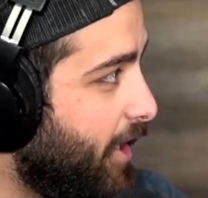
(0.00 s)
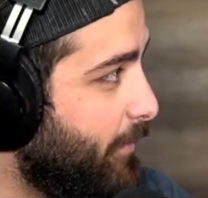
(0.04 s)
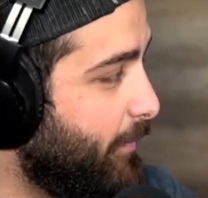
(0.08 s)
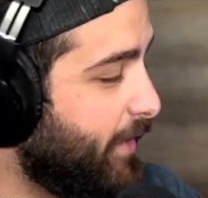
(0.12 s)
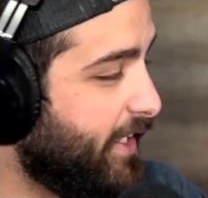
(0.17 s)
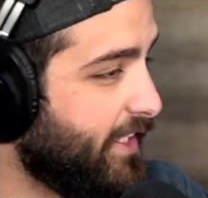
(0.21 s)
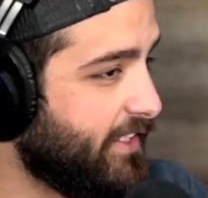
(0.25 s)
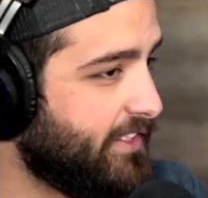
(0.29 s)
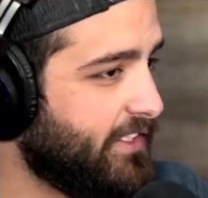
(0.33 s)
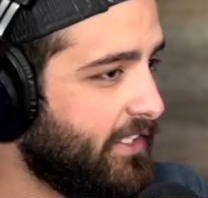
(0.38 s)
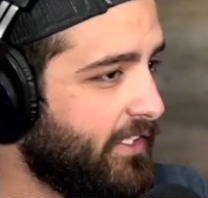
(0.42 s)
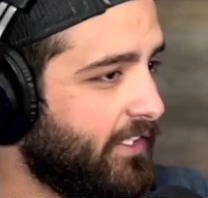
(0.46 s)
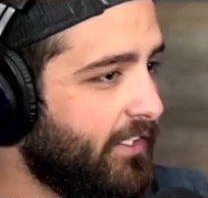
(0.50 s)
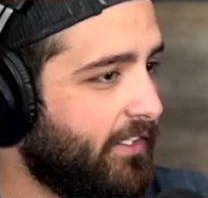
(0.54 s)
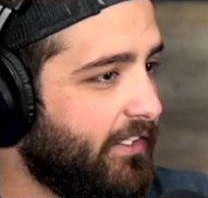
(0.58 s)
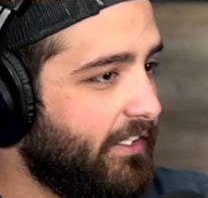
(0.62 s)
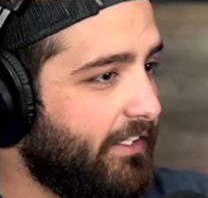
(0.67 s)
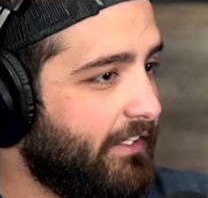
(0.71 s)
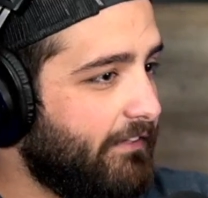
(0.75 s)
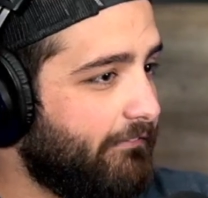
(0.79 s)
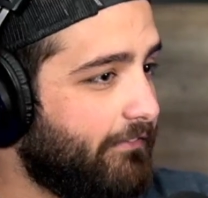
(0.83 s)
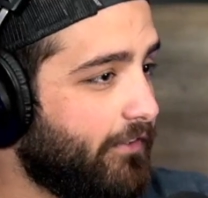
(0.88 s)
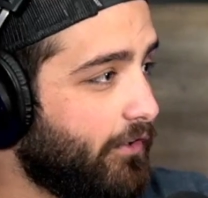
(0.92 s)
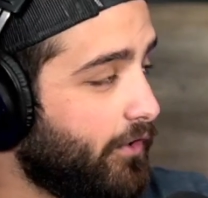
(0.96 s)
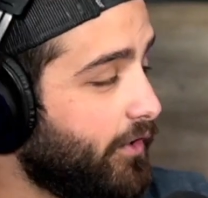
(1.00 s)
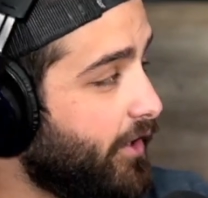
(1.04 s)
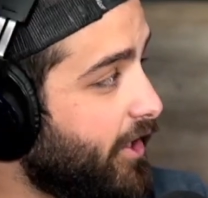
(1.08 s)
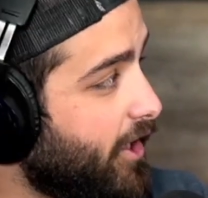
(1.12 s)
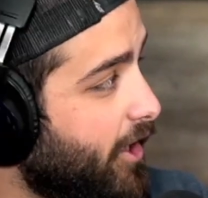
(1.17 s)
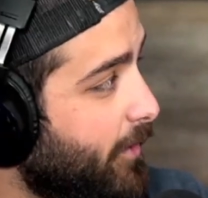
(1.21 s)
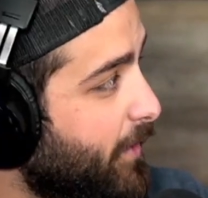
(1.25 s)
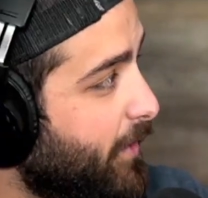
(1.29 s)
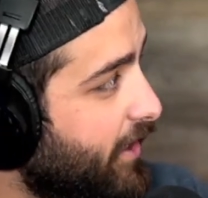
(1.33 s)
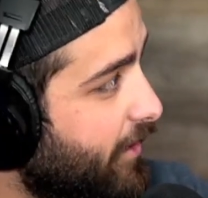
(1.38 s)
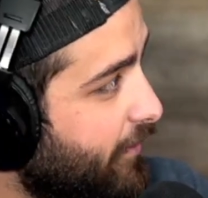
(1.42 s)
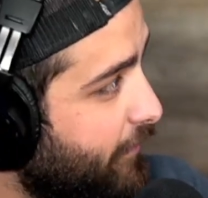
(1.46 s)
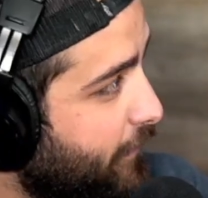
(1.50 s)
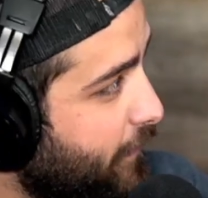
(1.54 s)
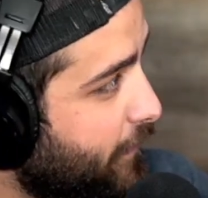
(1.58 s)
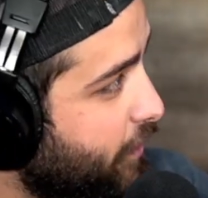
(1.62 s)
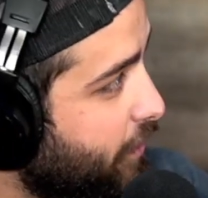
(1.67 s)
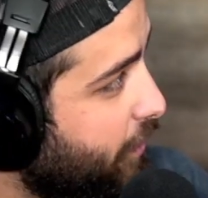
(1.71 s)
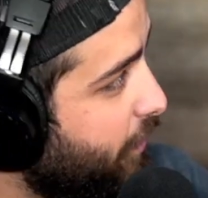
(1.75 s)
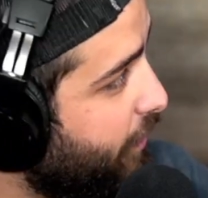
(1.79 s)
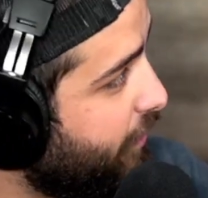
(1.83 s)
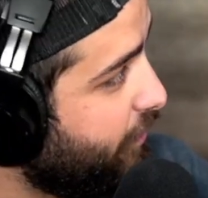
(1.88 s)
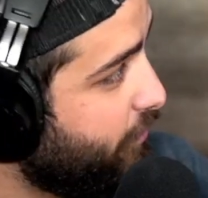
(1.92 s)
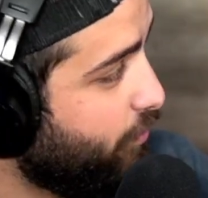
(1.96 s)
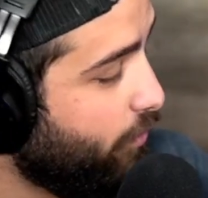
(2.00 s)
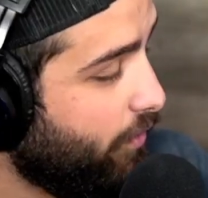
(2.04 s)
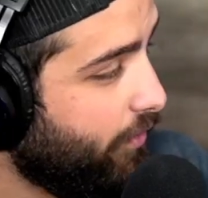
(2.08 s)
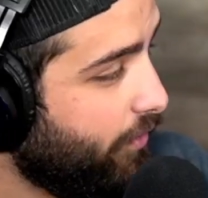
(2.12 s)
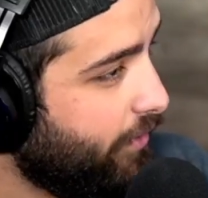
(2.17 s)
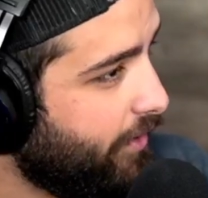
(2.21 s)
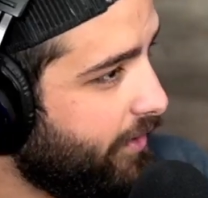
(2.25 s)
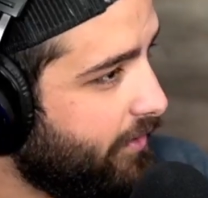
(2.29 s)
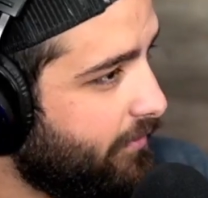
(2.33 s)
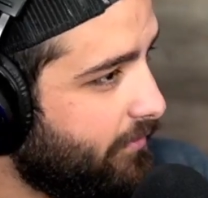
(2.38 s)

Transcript: Because if you're only going to be in there for 2 years, well, then,